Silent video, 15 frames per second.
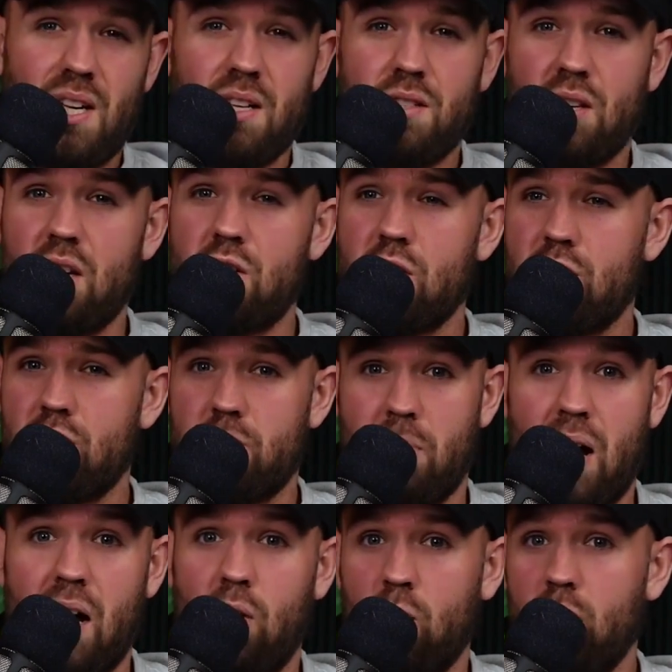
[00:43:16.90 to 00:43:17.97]
it's literally just
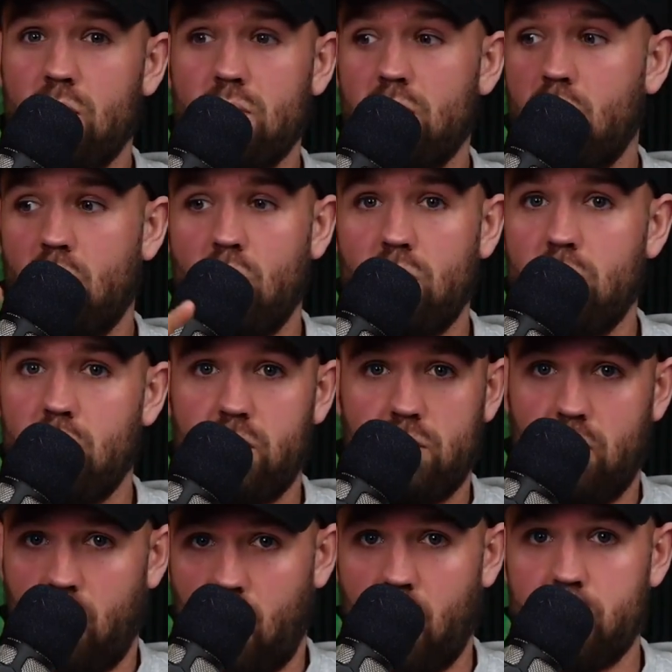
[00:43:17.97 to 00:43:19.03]
my, oh,
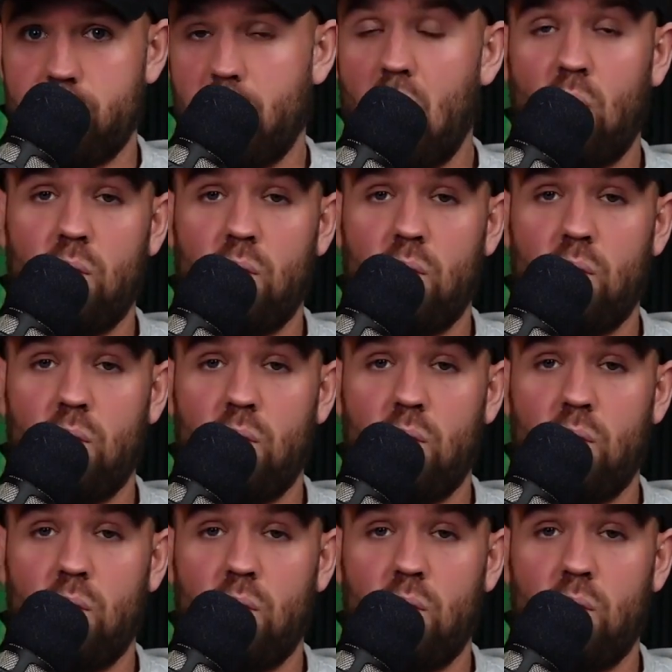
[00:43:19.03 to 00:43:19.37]
my